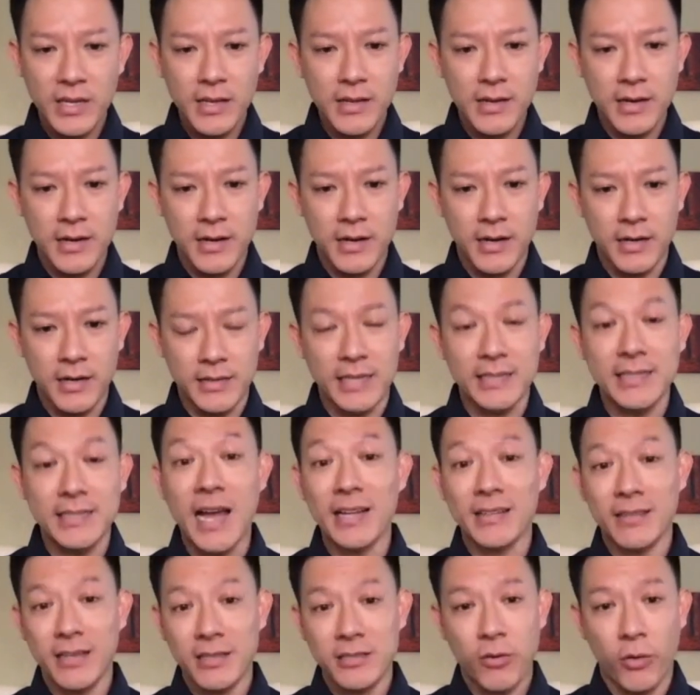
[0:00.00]
uh,
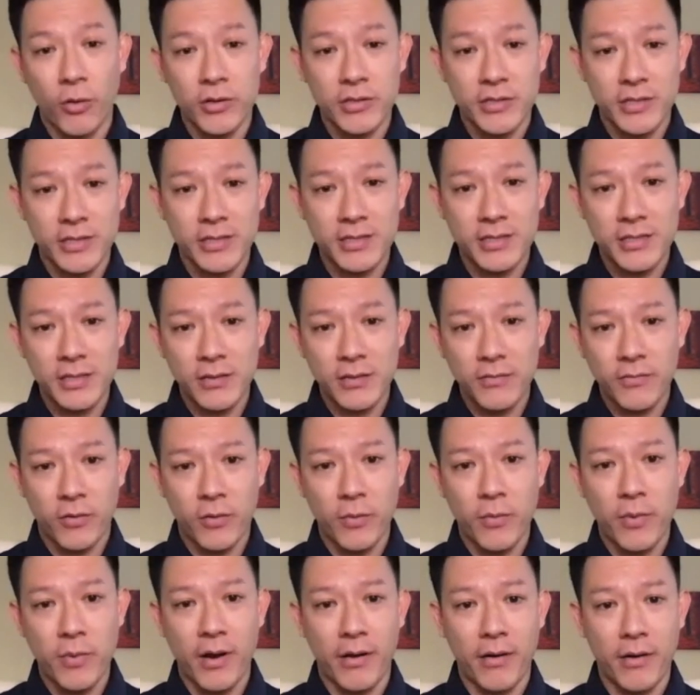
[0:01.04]
didactics courses for
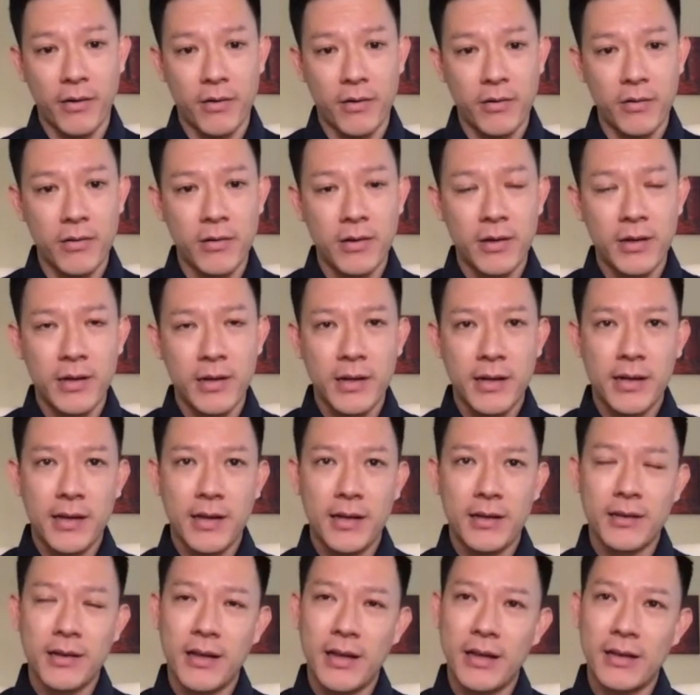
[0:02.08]
perio,
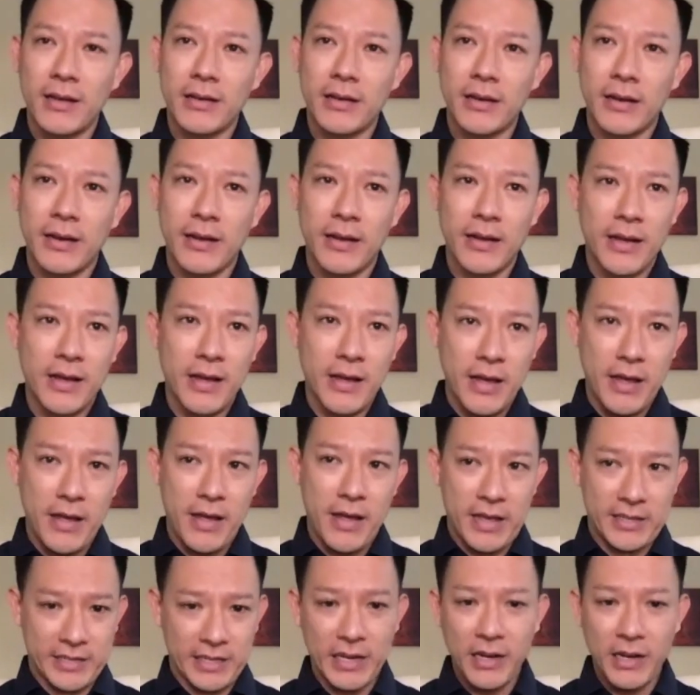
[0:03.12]
and then
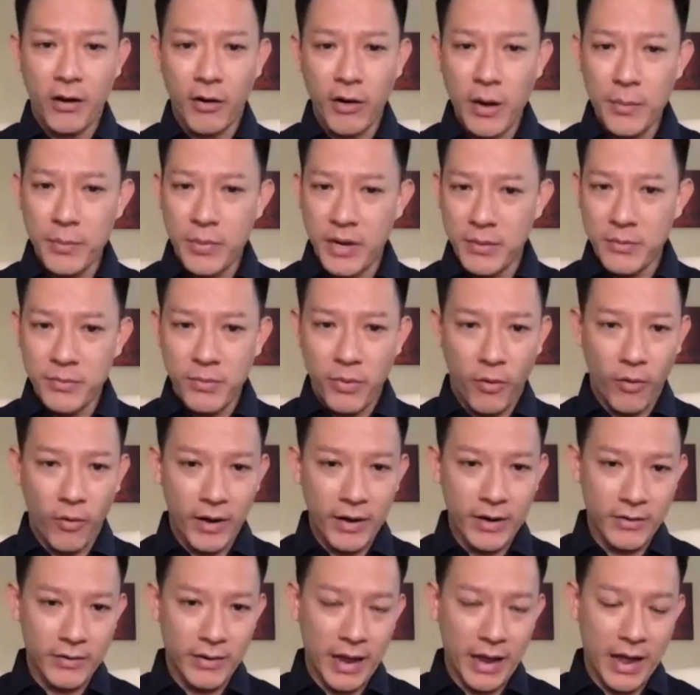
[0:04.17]
it's kind of hard to
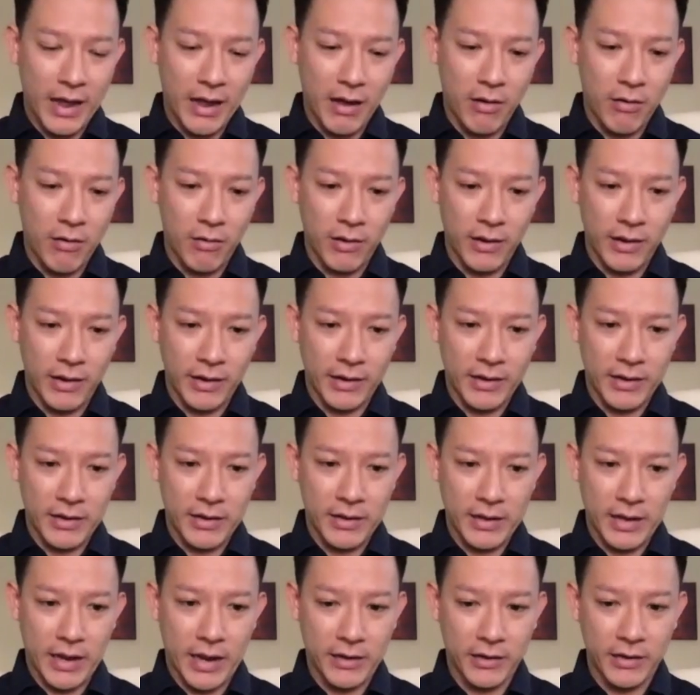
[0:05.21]
pinpoint on how like
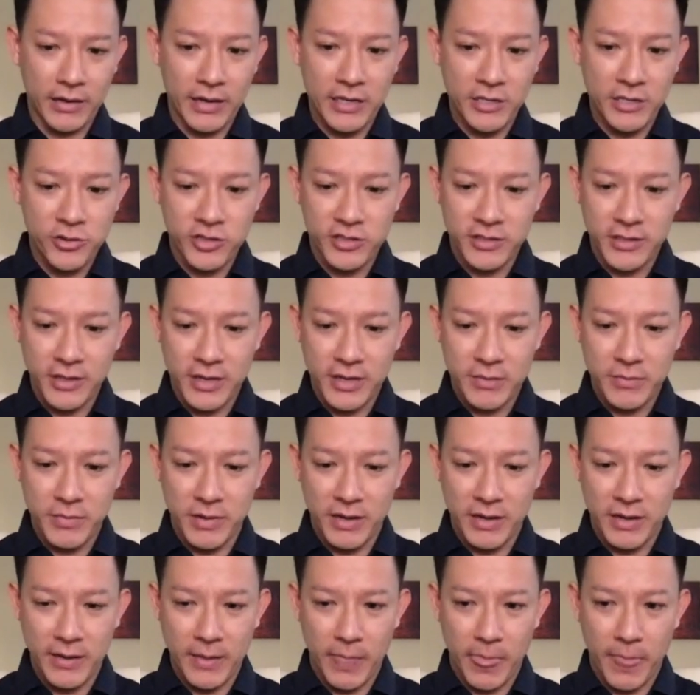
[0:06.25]
I got interested,
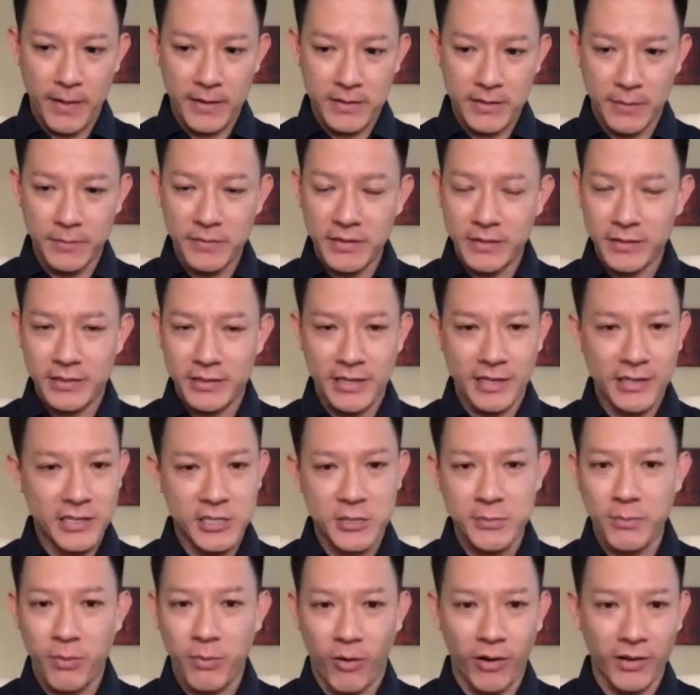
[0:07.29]
but something kind of
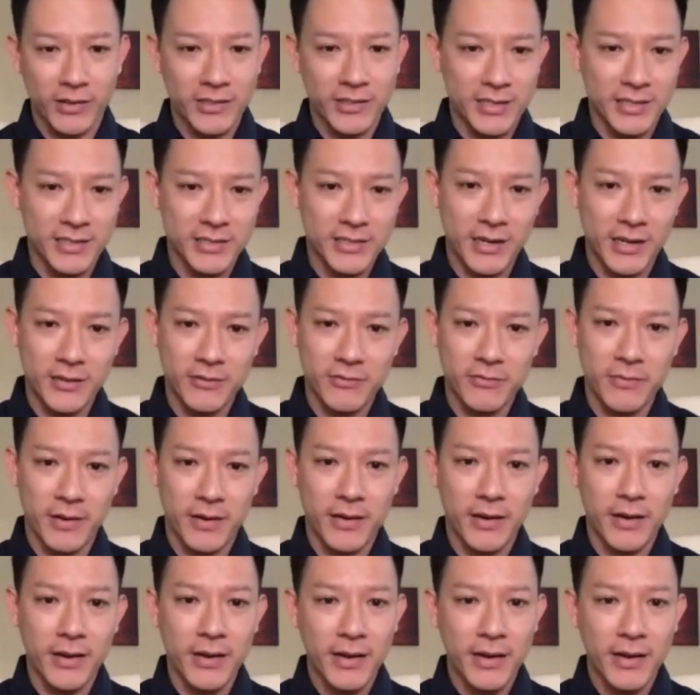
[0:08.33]
sparked inside of me.